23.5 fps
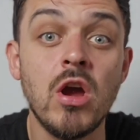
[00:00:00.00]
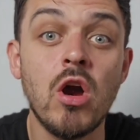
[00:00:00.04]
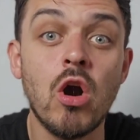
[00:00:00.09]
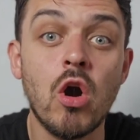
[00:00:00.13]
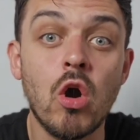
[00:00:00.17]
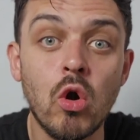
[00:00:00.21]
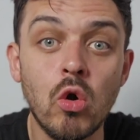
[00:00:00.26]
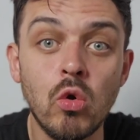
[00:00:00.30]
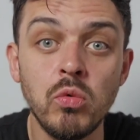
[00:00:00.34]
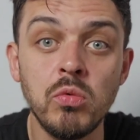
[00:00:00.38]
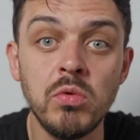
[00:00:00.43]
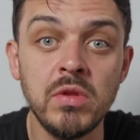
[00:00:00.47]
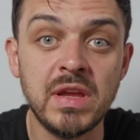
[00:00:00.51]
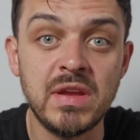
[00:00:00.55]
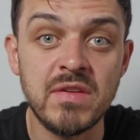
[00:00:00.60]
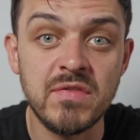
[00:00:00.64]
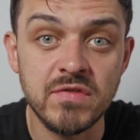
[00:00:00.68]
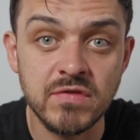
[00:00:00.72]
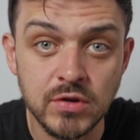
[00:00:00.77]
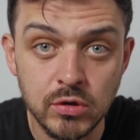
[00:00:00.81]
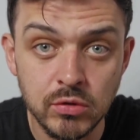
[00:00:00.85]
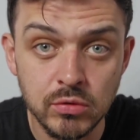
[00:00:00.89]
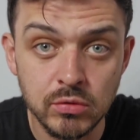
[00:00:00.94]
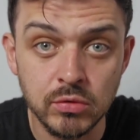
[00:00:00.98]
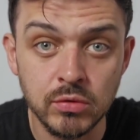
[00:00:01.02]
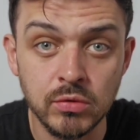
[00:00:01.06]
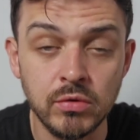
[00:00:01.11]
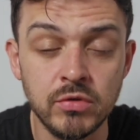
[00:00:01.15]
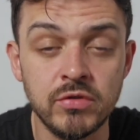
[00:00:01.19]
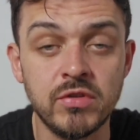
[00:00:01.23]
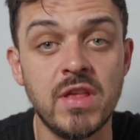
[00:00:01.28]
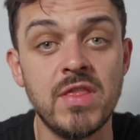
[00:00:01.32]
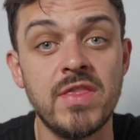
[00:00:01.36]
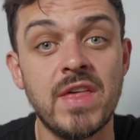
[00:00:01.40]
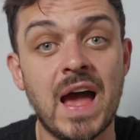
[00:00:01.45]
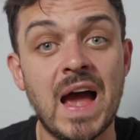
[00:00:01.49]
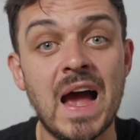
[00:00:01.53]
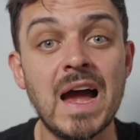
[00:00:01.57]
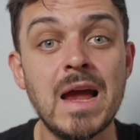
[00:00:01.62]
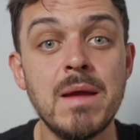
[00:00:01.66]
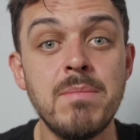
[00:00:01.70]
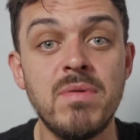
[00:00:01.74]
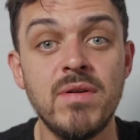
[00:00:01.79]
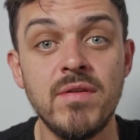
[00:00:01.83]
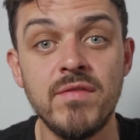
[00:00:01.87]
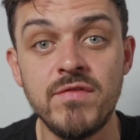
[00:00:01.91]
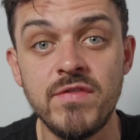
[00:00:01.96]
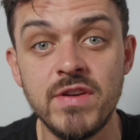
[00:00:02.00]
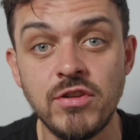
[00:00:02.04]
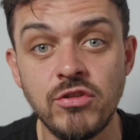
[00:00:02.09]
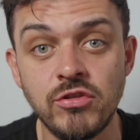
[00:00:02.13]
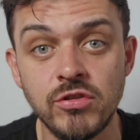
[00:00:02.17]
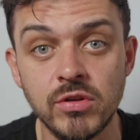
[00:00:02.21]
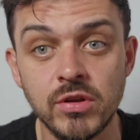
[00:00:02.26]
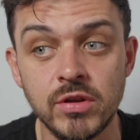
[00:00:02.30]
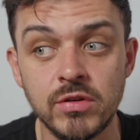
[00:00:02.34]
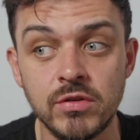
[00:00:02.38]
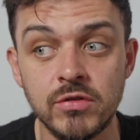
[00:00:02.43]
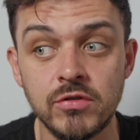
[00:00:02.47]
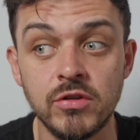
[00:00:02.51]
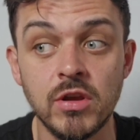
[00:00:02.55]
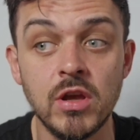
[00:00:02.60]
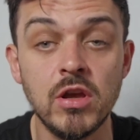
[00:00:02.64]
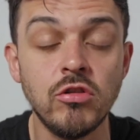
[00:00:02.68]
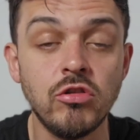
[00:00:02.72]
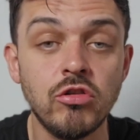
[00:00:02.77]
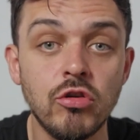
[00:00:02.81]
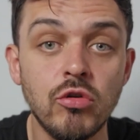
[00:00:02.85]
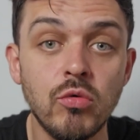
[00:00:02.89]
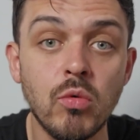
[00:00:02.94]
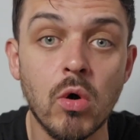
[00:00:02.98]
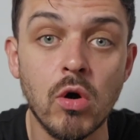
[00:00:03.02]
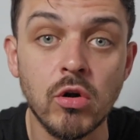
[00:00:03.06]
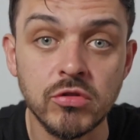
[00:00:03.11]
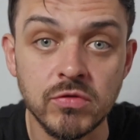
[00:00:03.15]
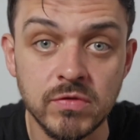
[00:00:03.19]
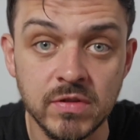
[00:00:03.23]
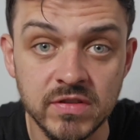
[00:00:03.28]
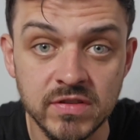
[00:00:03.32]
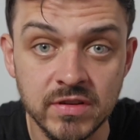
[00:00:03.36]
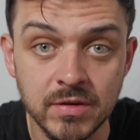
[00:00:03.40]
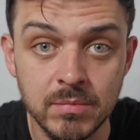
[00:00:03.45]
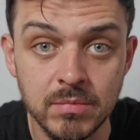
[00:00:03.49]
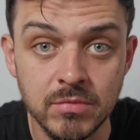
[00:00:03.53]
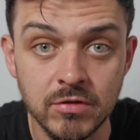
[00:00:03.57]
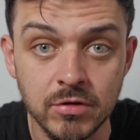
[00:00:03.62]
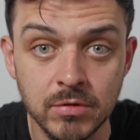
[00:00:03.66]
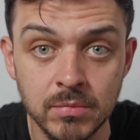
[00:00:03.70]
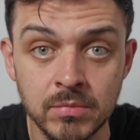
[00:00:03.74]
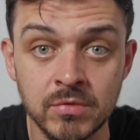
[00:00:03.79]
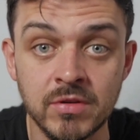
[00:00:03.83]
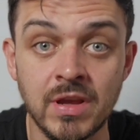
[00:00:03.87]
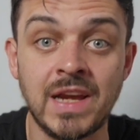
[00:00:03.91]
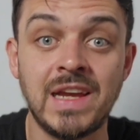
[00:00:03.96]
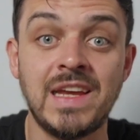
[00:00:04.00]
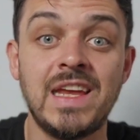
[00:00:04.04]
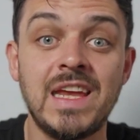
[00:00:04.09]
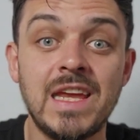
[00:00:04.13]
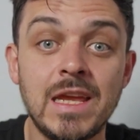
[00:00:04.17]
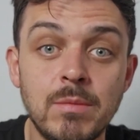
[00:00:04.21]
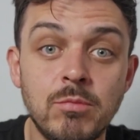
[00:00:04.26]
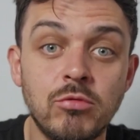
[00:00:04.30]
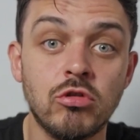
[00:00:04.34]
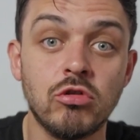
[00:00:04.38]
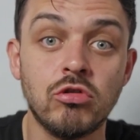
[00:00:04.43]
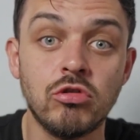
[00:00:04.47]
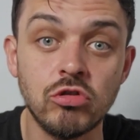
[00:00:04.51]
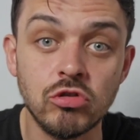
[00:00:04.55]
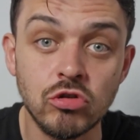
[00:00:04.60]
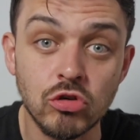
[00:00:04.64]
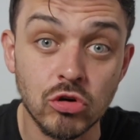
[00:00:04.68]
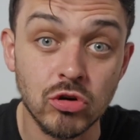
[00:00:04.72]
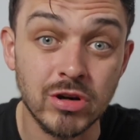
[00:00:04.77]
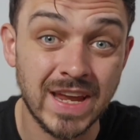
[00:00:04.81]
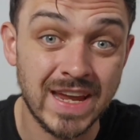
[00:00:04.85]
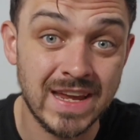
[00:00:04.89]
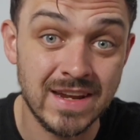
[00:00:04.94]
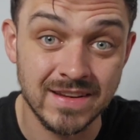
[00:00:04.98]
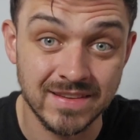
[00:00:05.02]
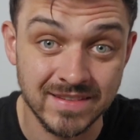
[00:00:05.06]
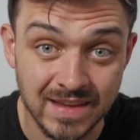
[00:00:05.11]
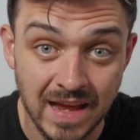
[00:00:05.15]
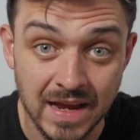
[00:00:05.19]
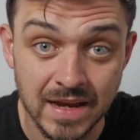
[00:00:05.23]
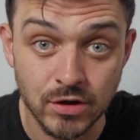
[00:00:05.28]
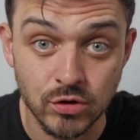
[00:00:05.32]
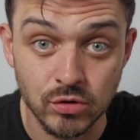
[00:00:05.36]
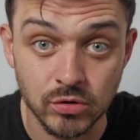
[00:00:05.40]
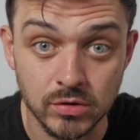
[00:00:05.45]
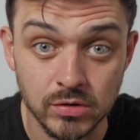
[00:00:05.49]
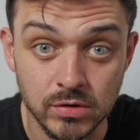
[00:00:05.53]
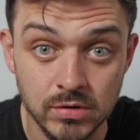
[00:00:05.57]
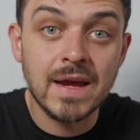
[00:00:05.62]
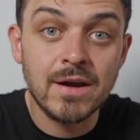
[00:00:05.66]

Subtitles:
only fuels the hypervigilance towards the symptoms and keeps us stuck in a cycle.